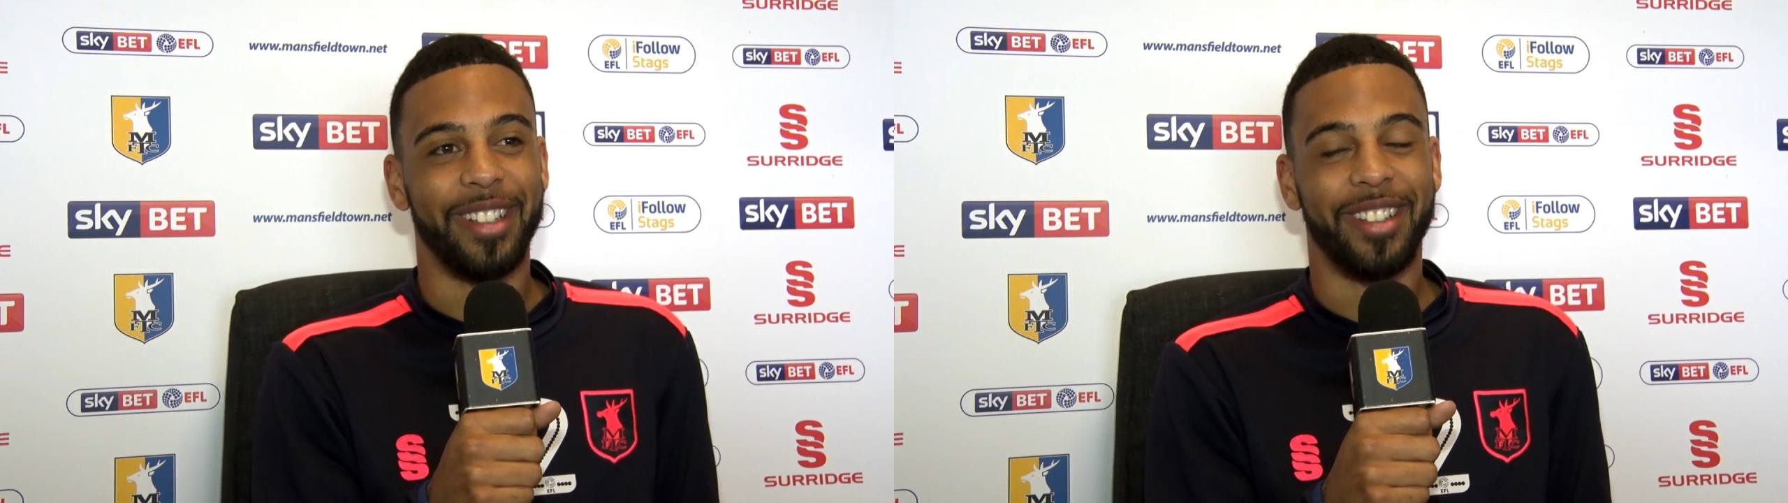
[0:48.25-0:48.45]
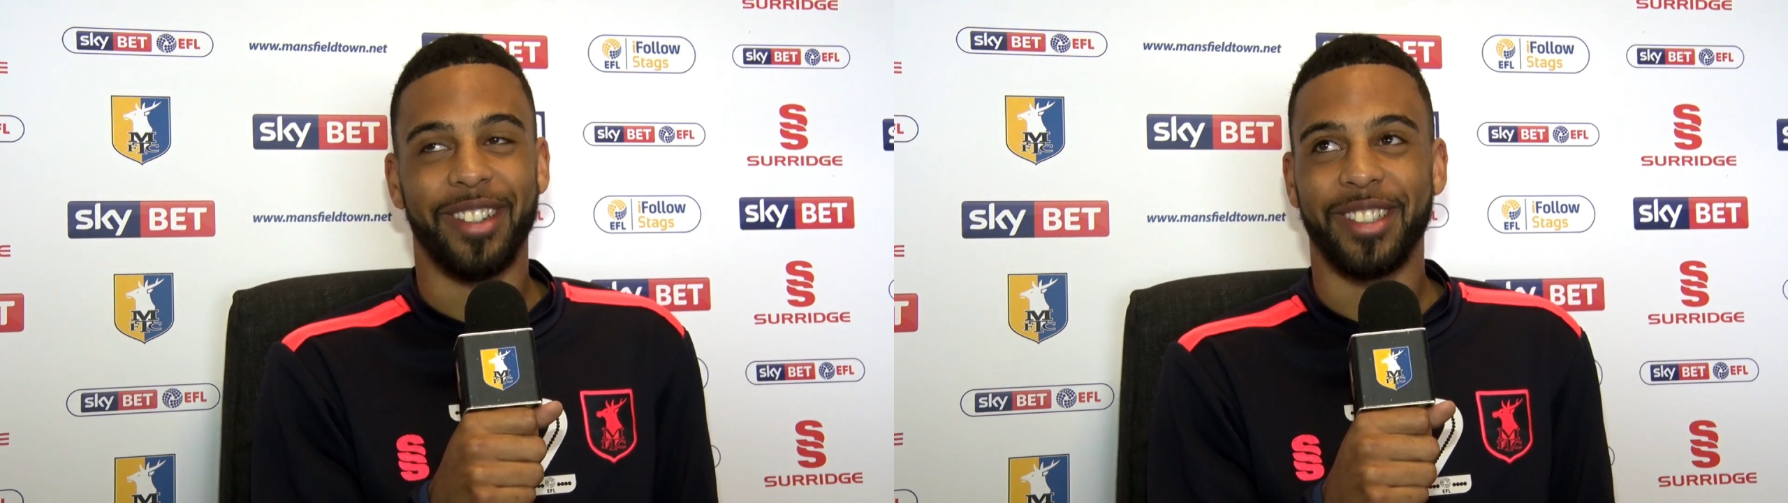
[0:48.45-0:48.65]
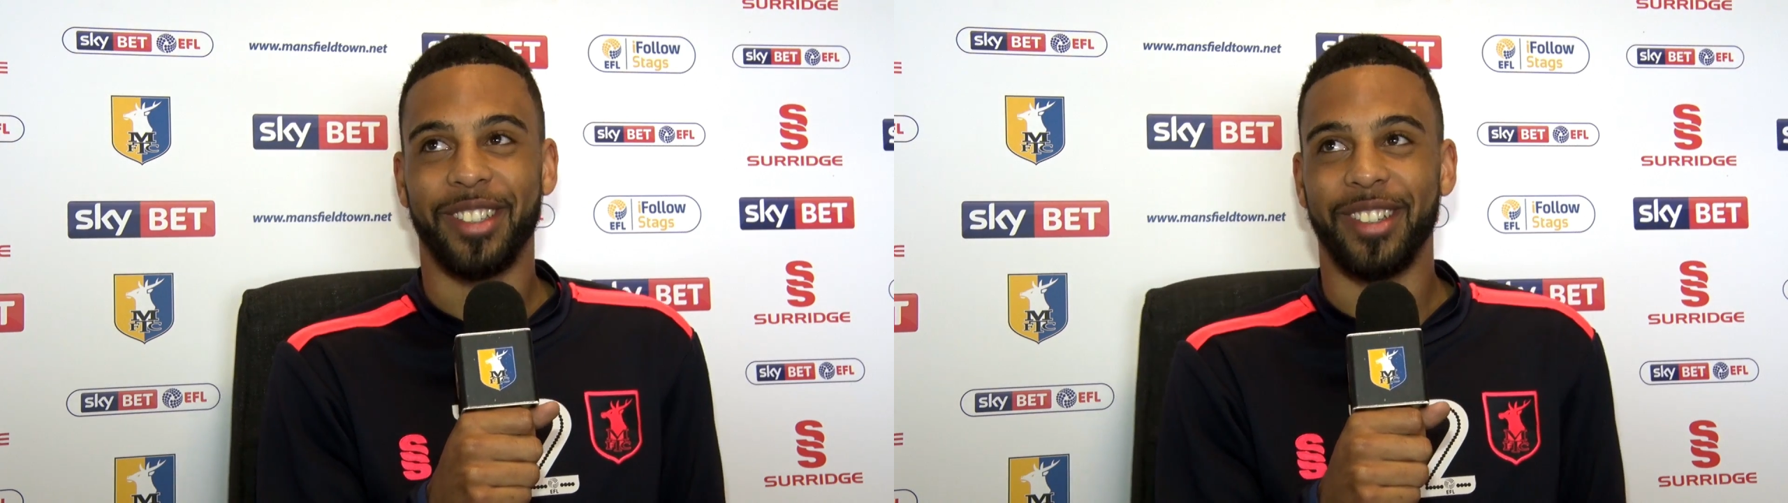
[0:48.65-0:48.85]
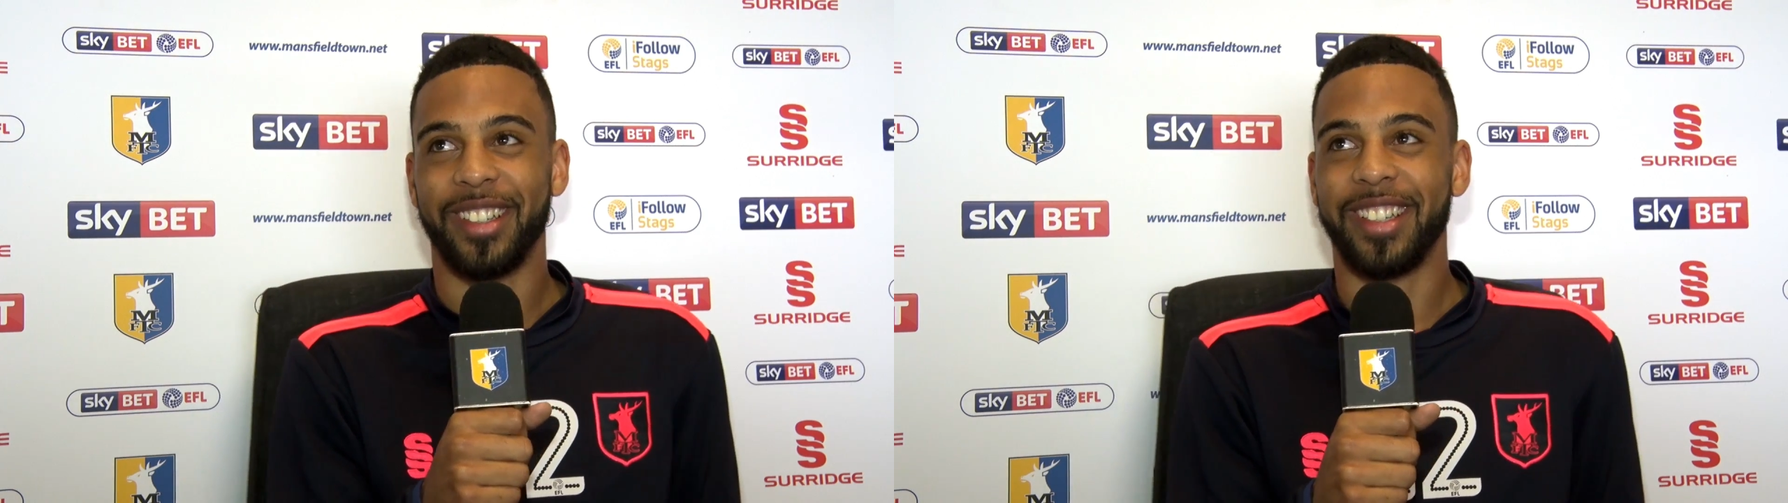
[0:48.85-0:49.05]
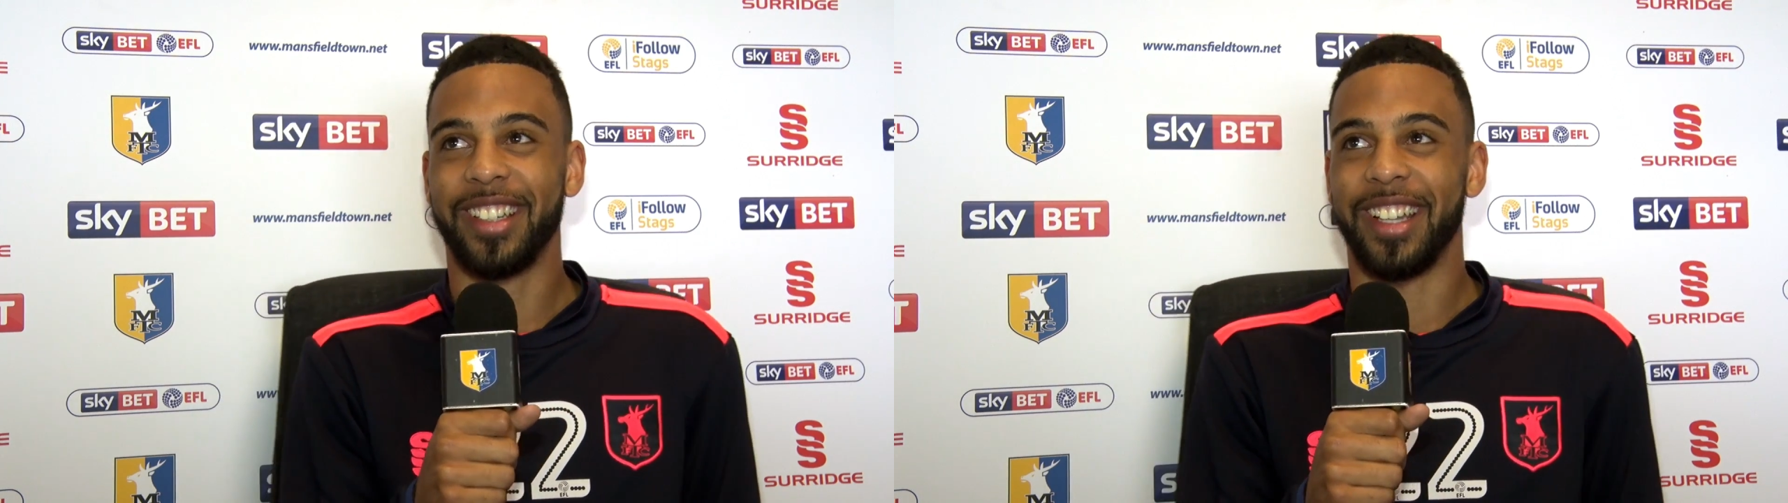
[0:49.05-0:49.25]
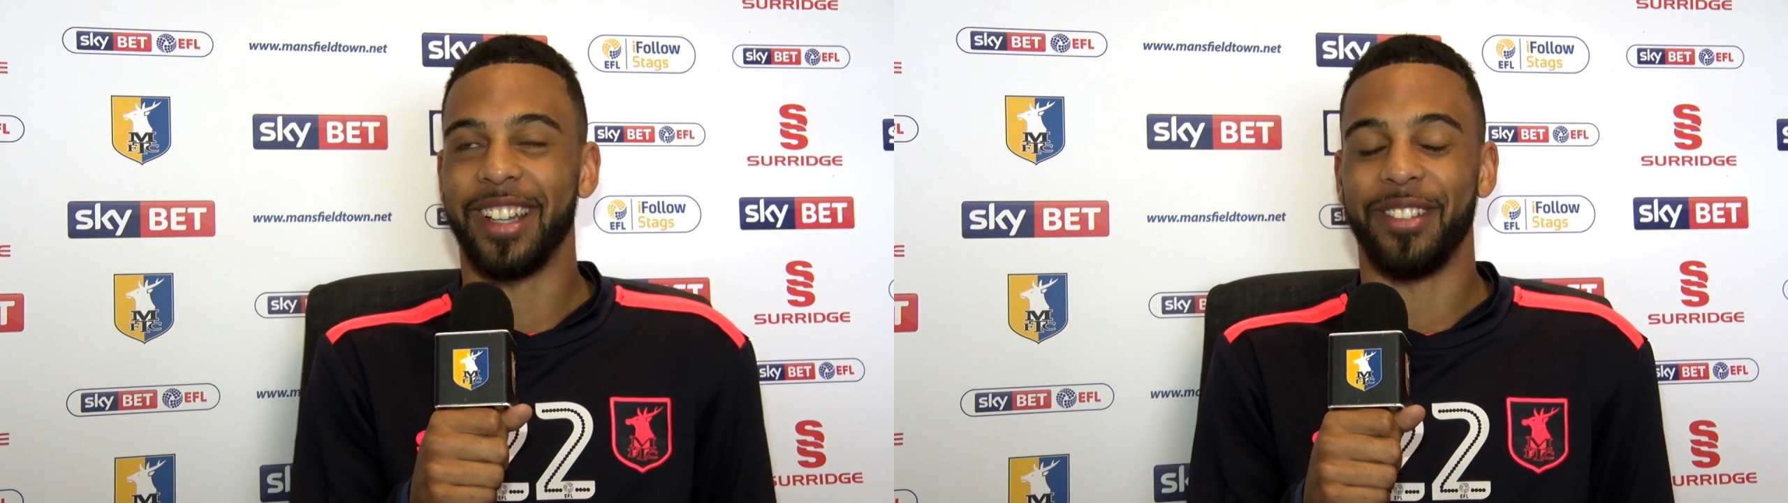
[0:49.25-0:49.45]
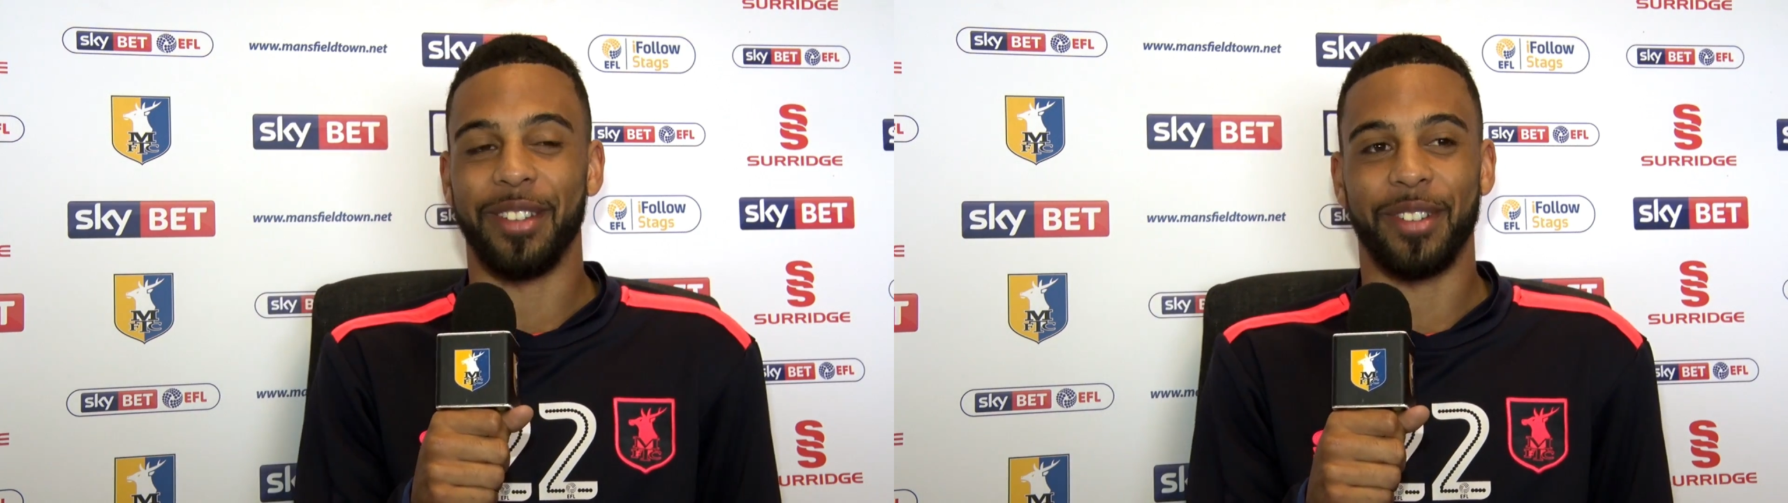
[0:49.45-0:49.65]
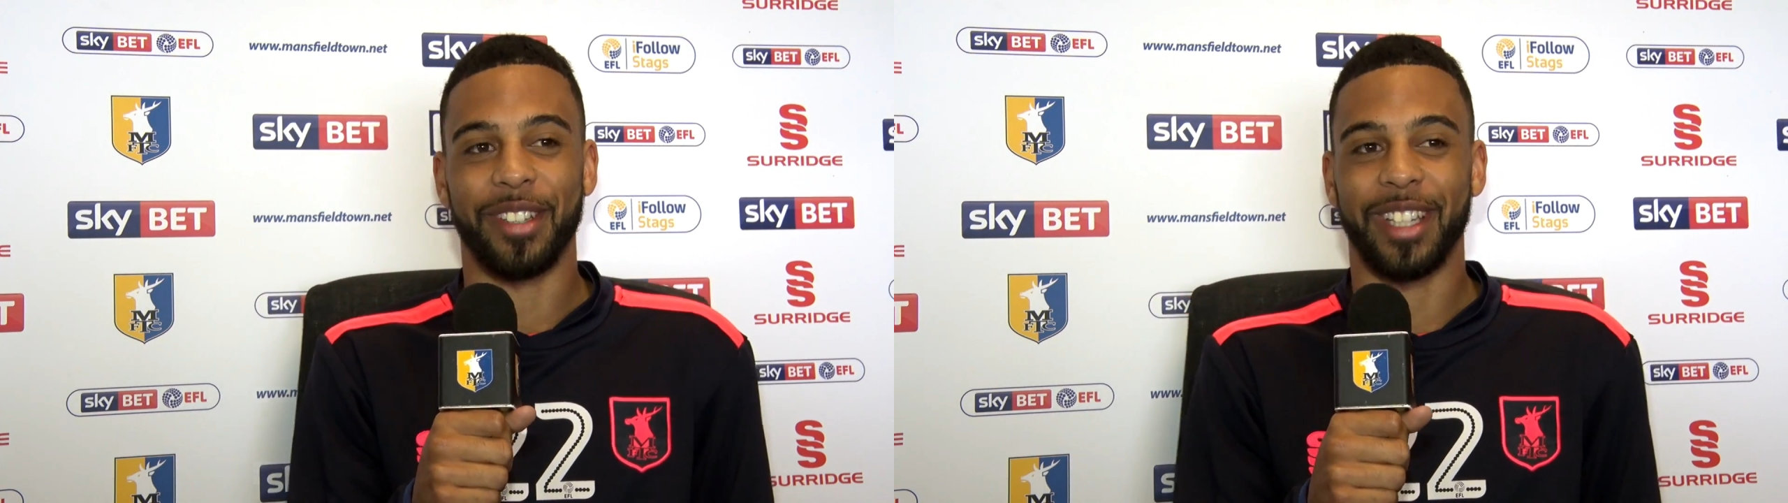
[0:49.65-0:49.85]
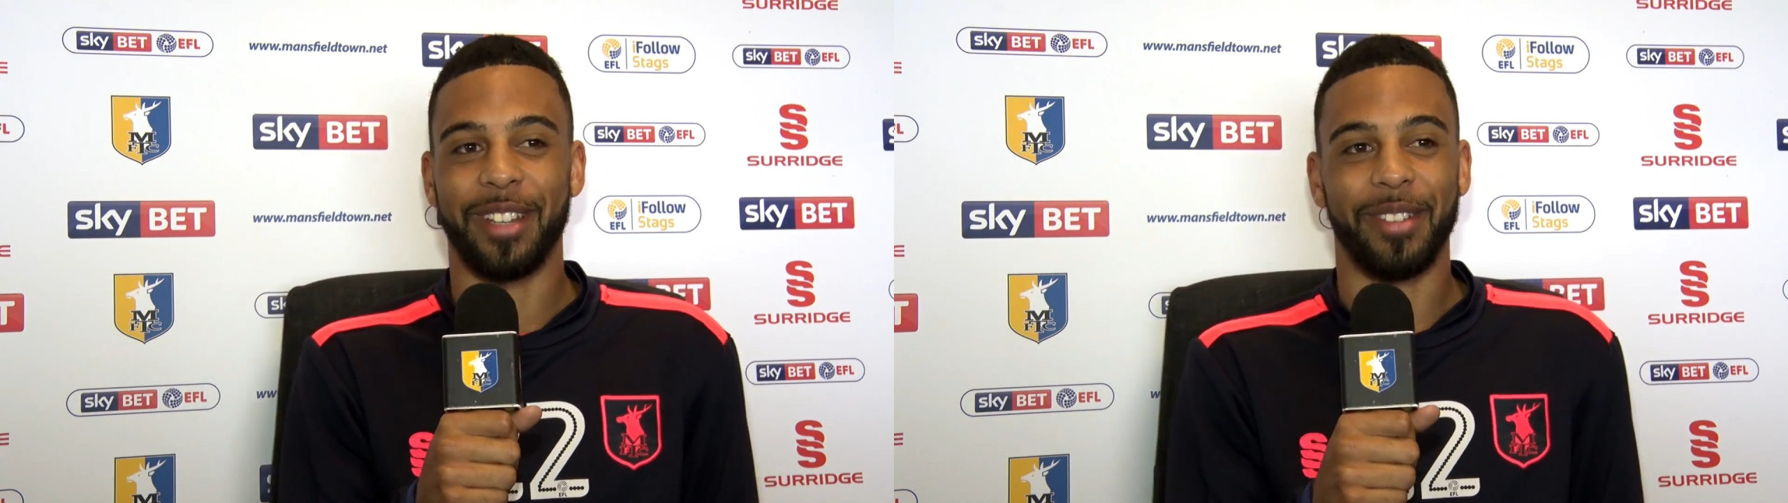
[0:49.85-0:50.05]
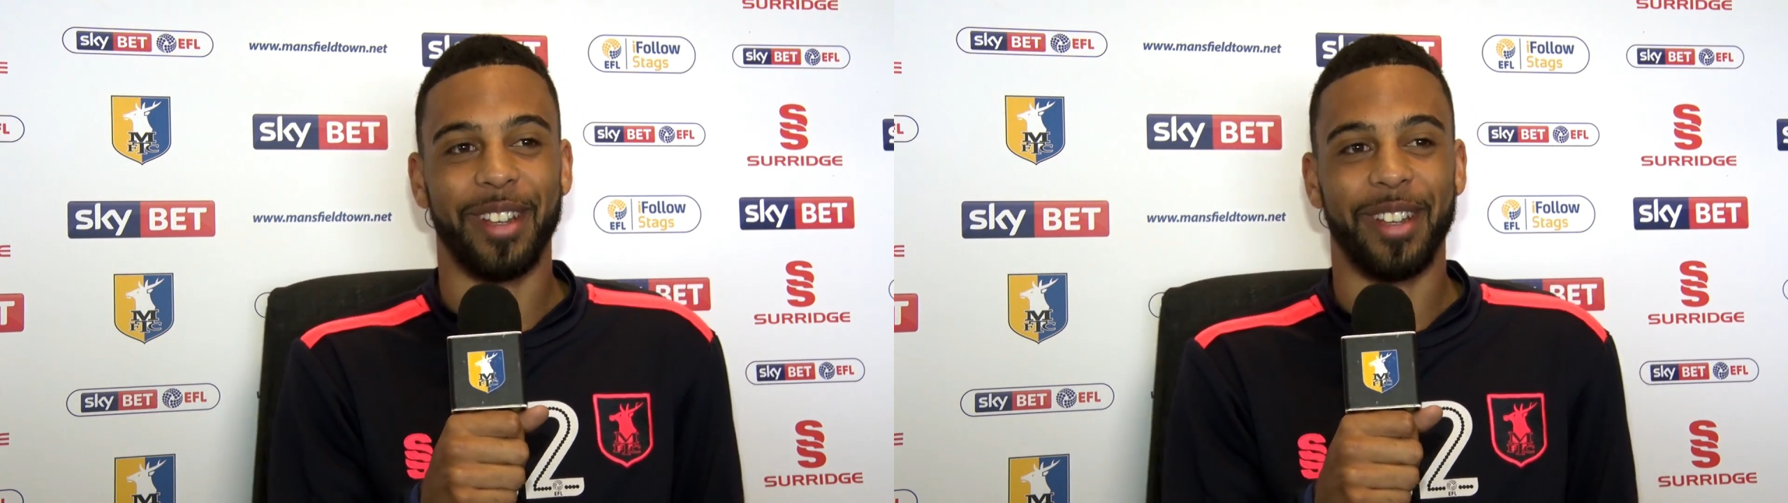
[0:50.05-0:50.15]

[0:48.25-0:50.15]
done his song uh, when he first came